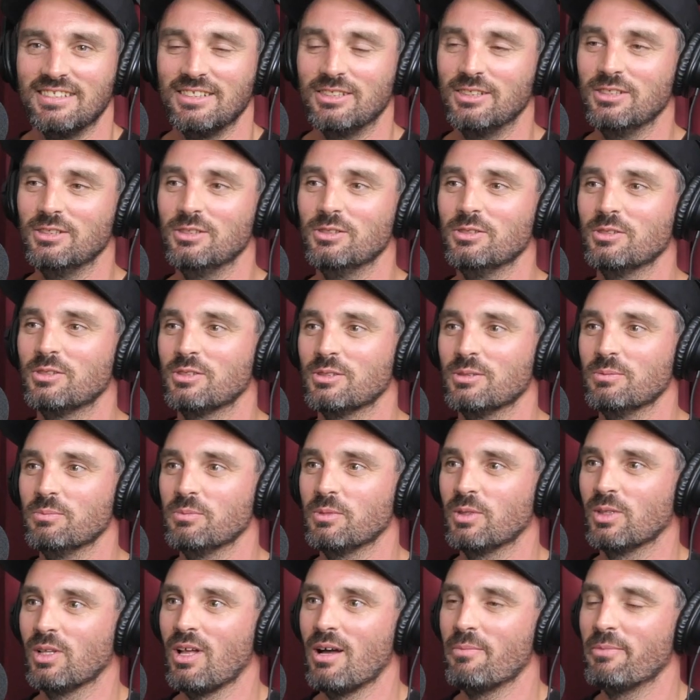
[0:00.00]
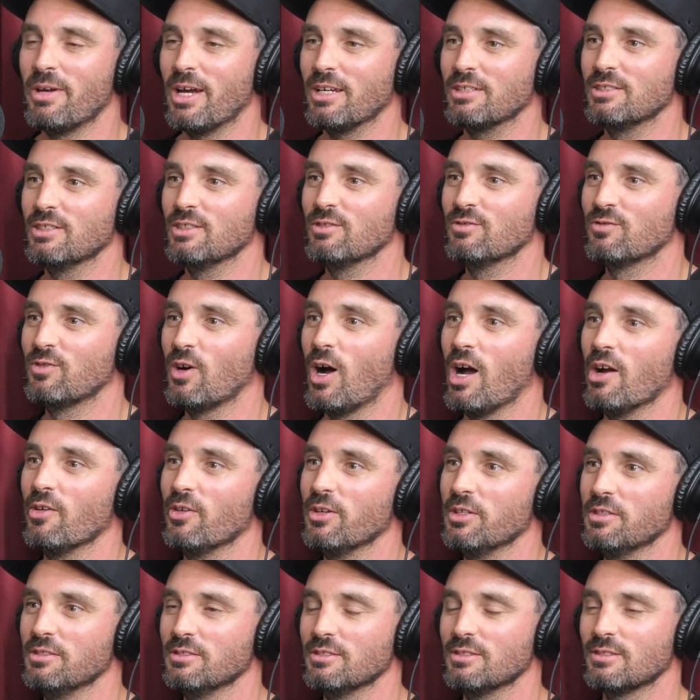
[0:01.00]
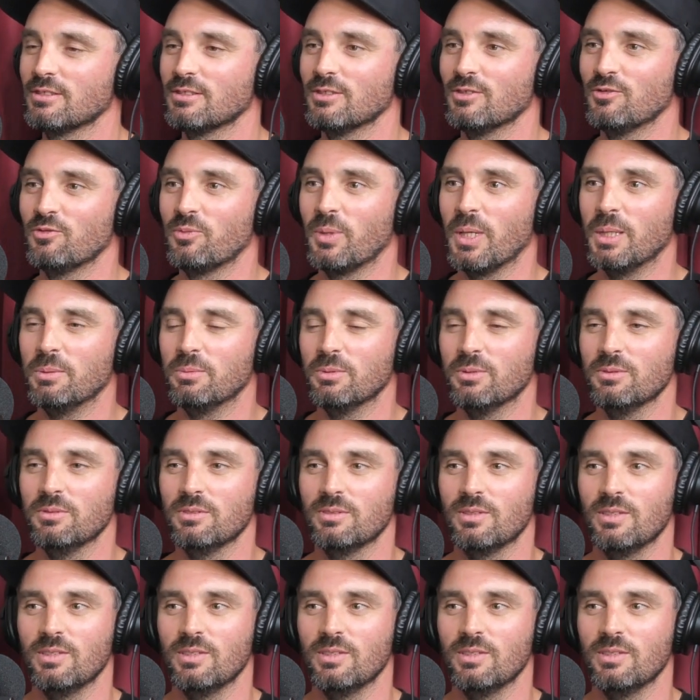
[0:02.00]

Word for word: Did you do some climactic firings of people?